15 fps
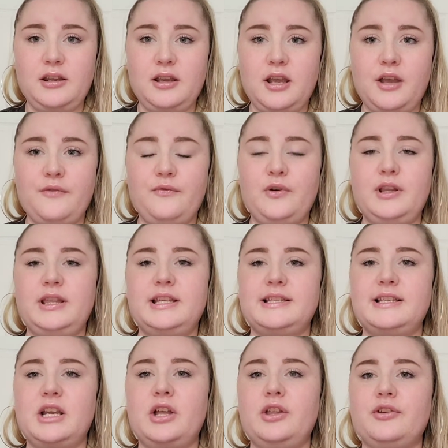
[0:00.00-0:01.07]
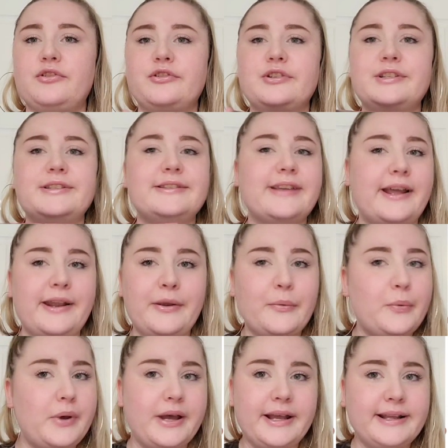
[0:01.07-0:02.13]
of what this color said it
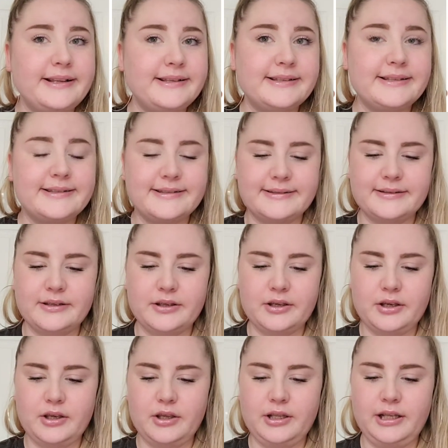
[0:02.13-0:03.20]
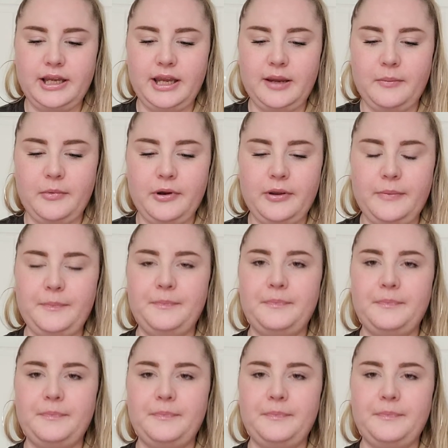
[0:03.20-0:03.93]
was on camera,